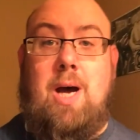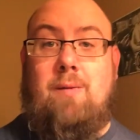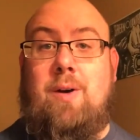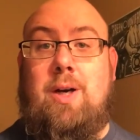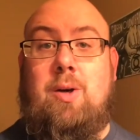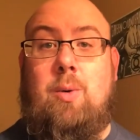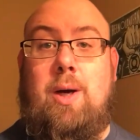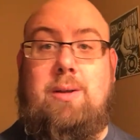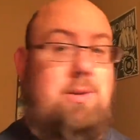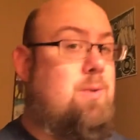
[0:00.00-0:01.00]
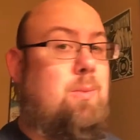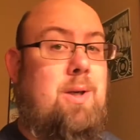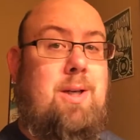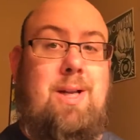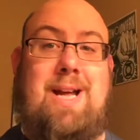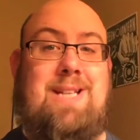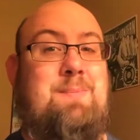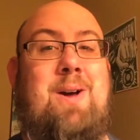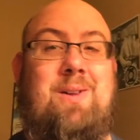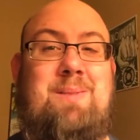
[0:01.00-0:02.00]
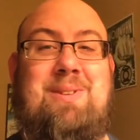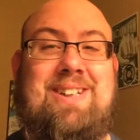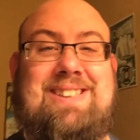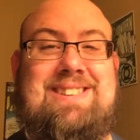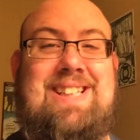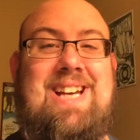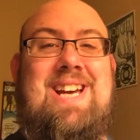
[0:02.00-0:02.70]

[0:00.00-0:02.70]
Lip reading: Very quick, just one that's my only books.